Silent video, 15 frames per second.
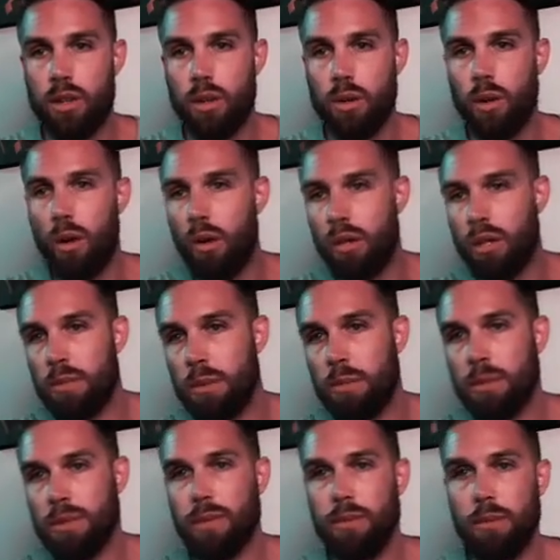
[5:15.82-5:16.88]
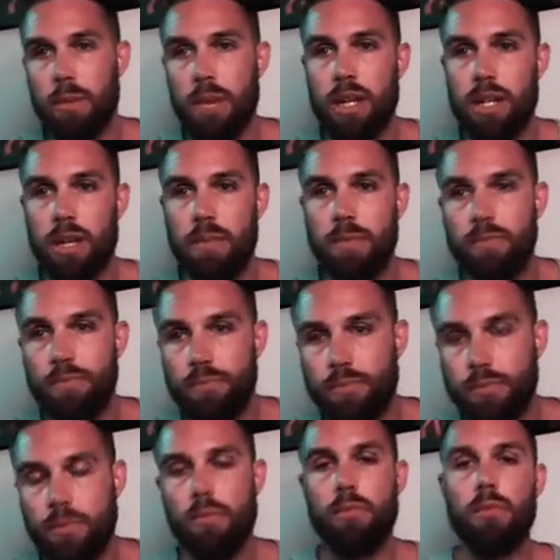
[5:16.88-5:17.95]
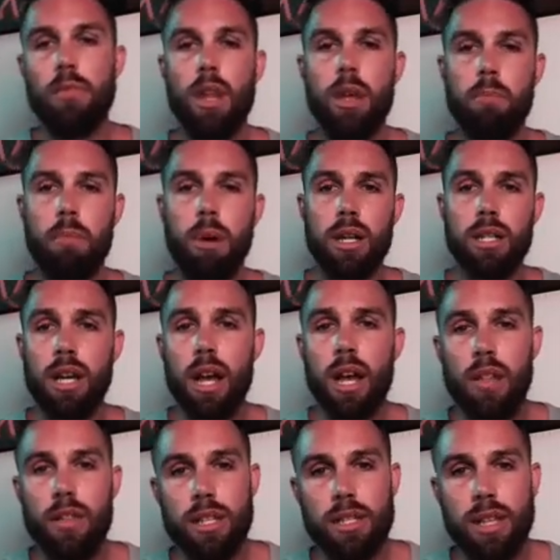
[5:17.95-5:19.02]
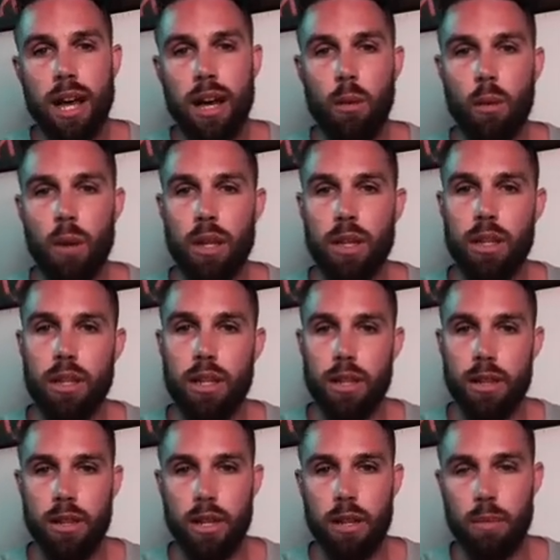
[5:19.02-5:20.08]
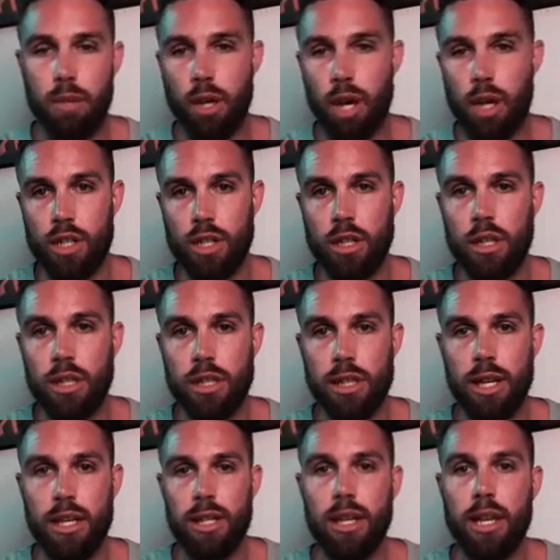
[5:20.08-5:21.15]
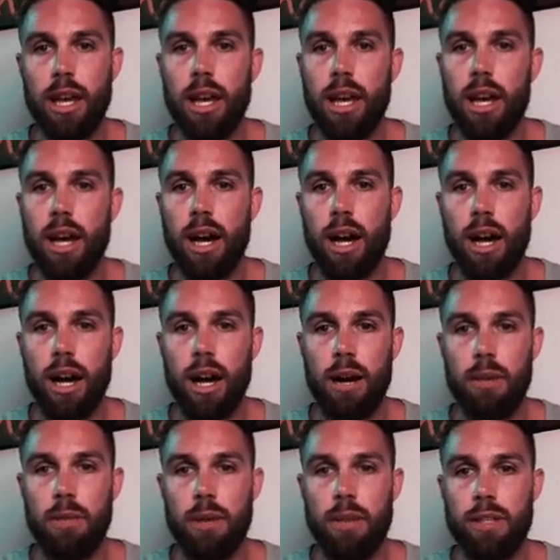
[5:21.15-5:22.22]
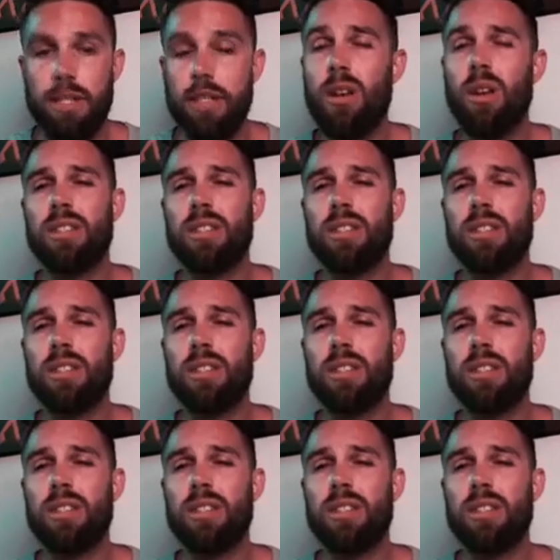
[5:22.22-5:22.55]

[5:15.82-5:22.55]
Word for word: show you all these people's information. But this is kind of what the progression looks like. And this is